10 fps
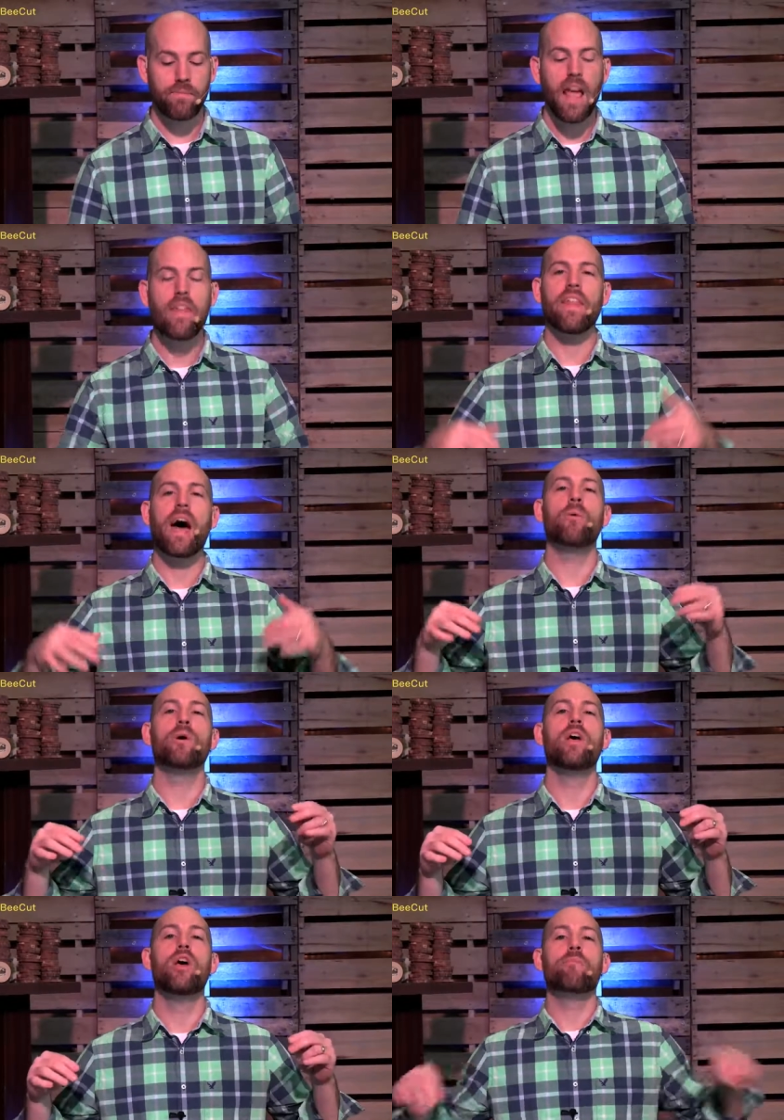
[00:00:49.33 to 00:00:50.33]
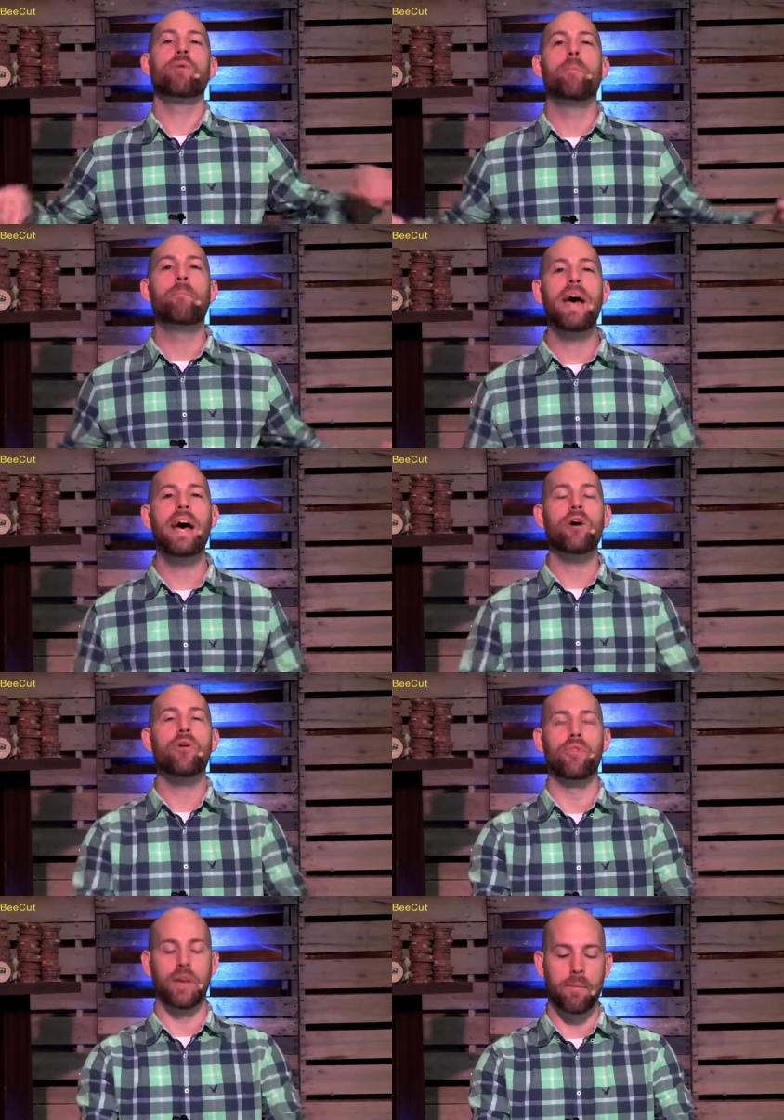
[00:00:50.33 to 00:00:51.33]
And that would propel
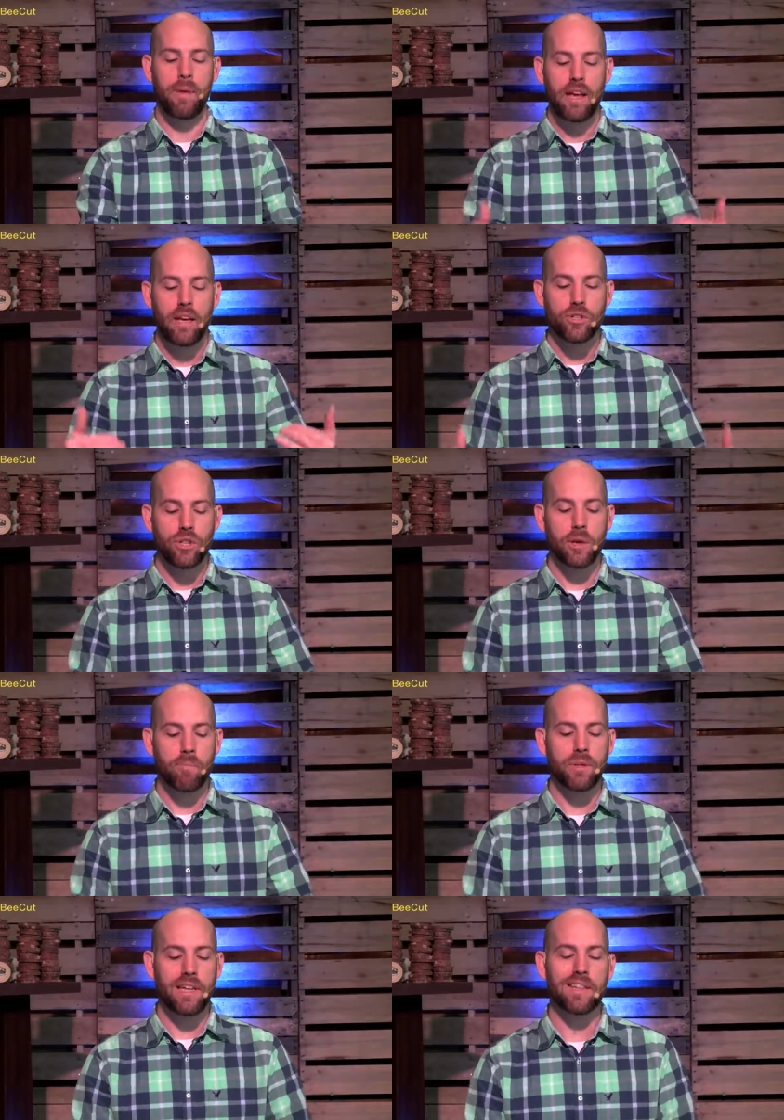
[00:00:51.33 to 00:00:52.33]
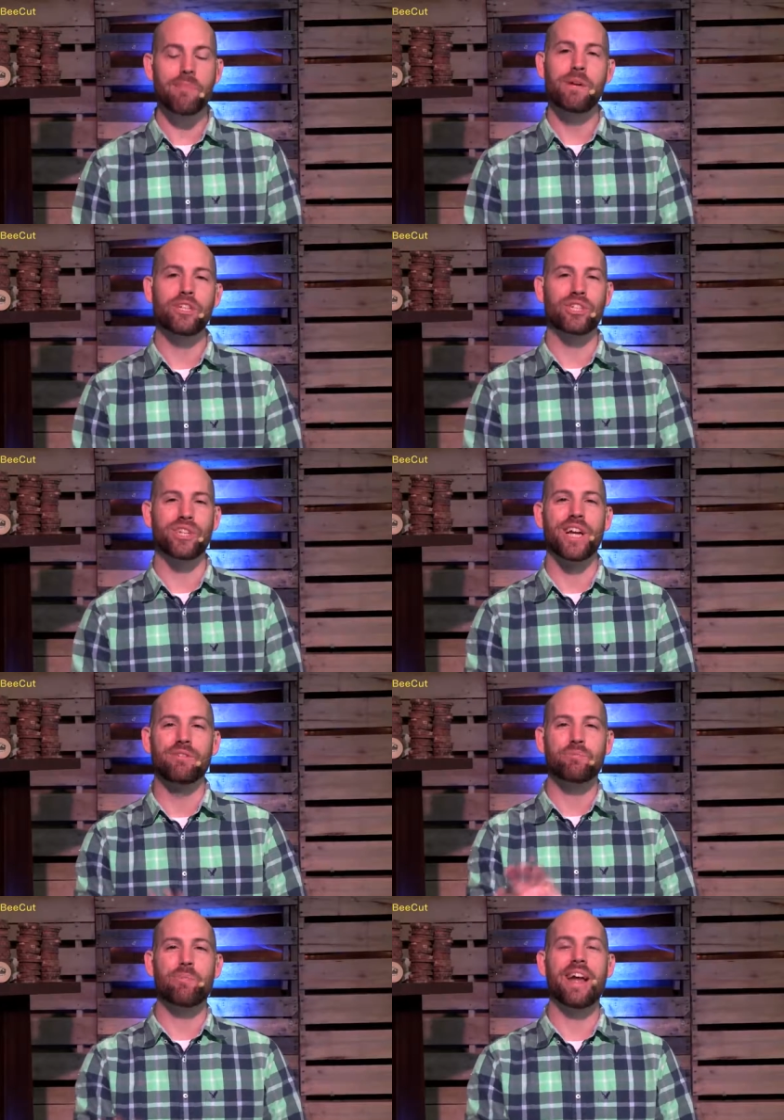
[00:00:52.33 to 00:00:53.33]
them to complete the mission of
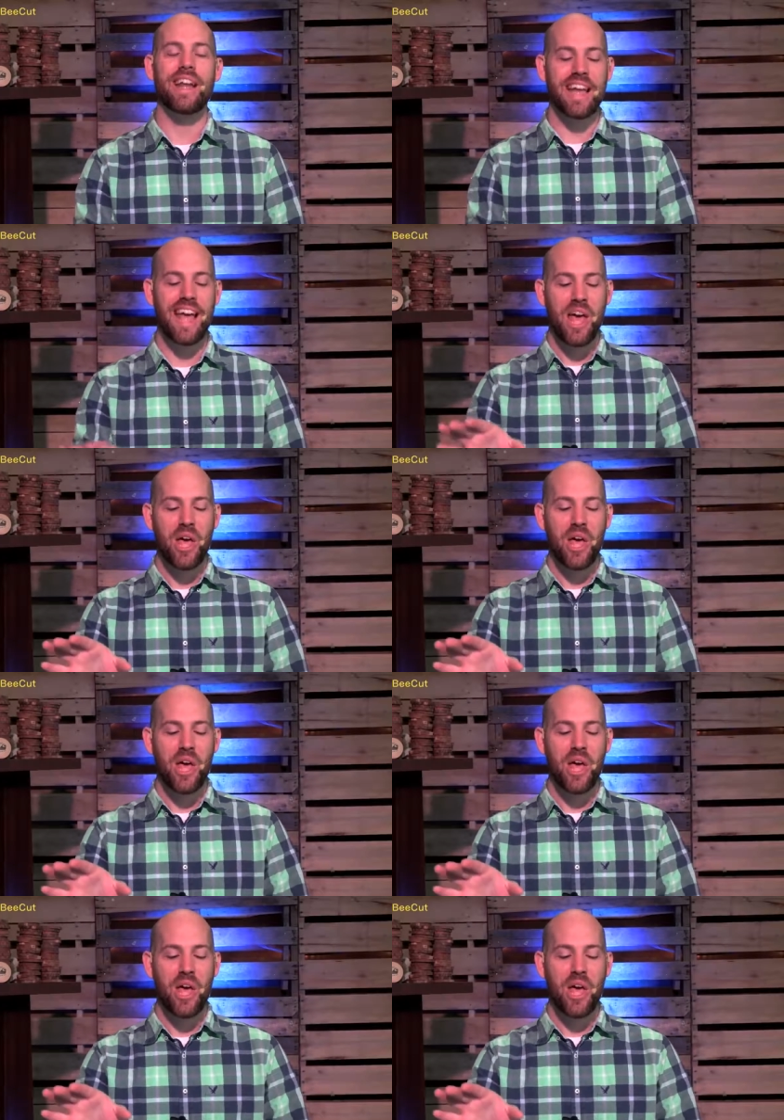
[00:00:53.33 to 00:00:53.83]
spreading